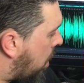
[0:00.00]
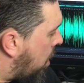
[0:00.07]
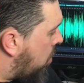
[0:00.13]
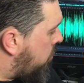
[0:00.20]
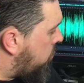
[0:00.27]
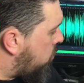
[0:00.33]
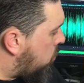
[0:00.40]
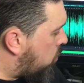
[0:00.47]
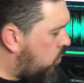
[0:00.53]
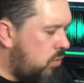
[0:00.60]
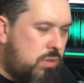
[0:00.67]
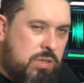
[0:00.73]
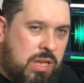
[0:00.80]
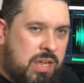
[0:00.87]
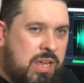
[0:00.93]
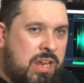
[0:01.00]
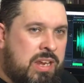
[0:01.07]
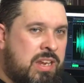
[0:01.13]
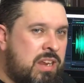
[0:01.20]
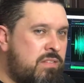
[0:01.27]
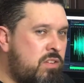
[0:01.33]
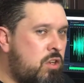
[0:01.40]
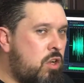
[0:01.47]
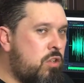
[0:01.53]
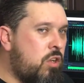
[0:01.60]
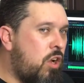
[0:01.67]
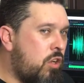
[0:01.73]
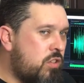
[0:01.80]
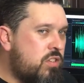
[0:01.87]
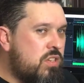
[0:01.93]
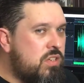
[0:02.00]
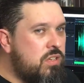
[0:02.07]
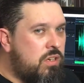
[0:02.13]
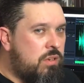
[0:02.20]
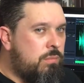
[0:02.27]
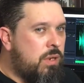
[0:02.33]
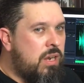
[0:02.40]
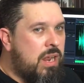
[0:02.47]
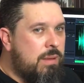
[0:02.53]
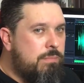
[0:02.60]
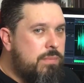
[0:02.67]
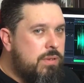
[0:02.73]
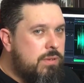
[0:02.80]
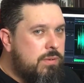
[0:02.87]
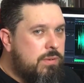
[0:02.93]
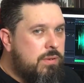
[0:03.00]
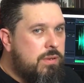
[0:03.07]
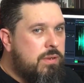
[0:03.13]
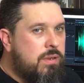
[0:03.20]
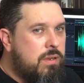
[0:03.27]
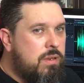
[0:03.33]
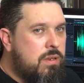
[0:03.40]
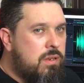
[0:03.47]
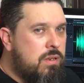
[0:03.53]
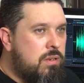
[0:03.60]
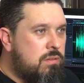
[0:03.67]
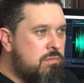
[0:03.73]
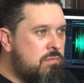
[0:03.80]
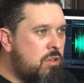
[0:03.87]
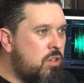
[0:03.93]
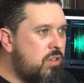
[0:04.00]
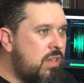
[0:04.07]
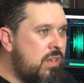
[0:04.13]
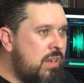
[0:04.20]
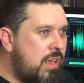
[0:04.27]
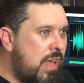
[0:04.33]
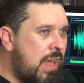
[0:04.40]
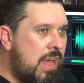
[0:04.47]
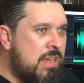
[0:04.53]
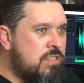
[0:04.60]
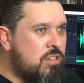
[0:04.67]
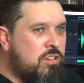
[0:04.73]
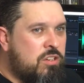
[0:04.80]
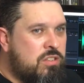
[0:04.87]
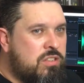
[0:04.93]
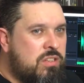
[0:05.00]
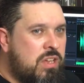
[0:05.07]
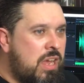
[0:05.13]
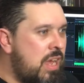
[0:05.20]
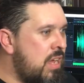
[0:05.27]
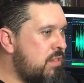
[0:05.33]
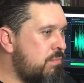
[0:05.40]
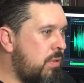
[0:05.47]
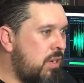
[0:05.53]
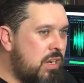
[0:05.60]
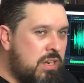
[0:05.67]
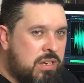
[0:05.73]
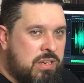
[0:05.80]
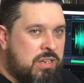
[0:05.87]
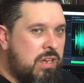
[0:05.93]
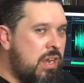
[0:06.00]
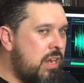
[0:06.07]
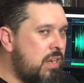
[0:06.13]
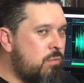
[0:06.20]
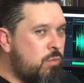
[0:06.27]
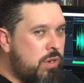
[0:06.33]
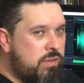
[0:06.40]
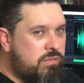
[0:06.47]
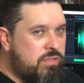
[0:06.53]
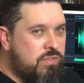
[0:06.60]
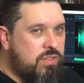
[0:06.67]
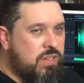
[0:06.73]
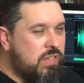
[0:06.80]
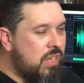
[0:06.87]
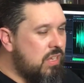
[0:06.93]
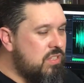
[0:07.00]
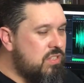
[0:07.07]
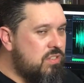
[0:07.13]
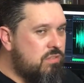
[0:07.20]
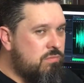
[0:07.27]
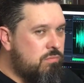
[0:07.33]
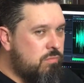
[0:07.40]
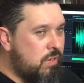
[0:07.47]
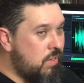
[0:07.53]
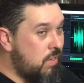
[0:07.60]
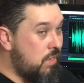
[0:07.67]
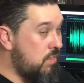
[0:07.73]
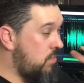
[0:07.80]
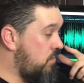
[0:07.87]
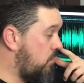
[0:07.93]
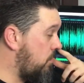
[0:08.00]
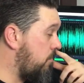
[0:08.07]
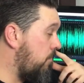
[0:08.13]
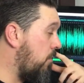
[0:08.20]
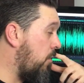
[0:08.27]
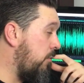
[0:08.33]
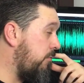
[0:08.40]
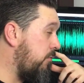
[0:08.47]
Overall, it never got hot on my lap. Not as hot as my Alienware 15 gets when it's in,